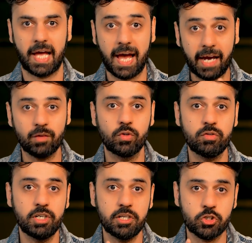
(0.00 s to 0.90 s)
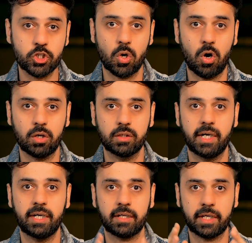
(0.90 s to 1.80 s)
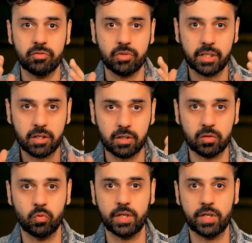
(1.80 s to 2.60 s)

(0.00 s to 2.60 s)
And we will ensure that in return,